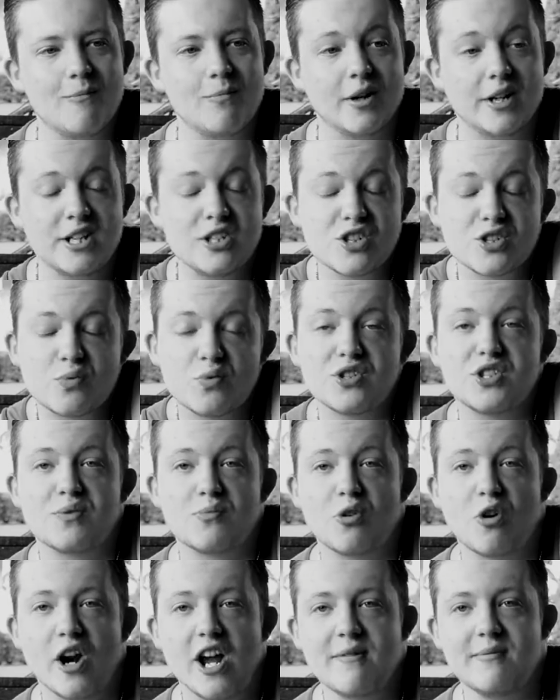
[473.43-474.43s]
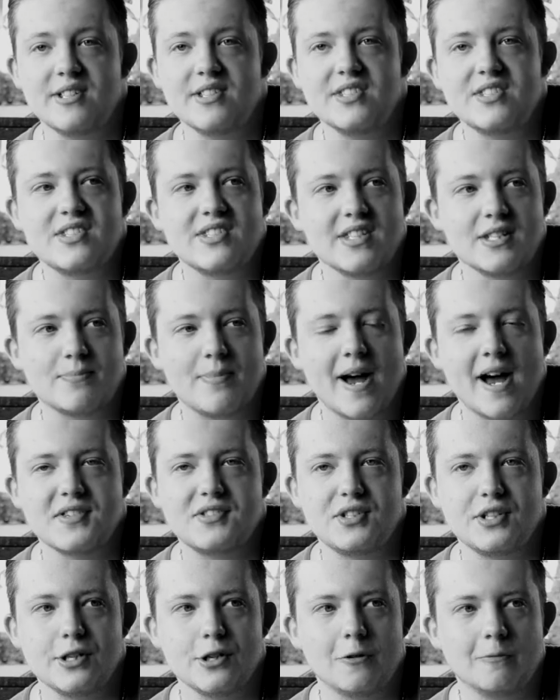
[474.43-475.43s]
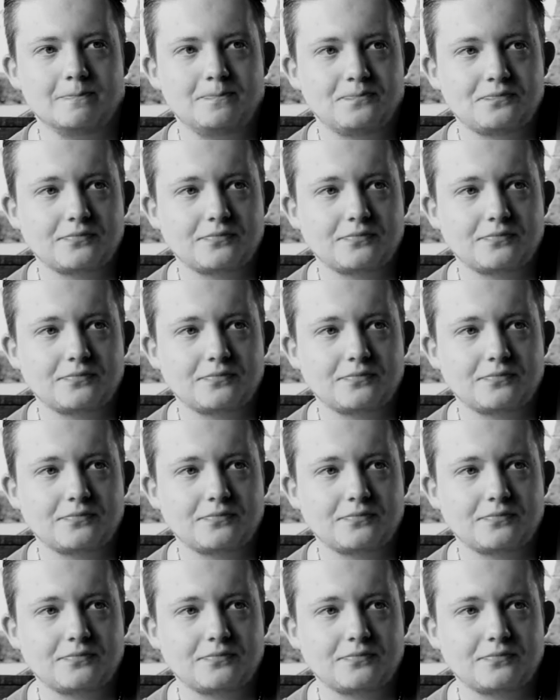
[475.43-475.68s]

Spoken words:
But he just won some Grammys this past year,